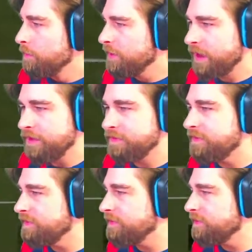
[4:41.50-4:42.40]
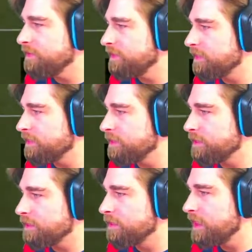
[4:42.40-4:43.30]
because
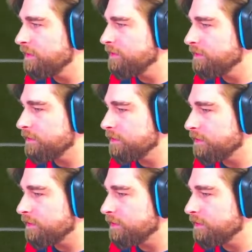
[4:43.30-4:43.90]
this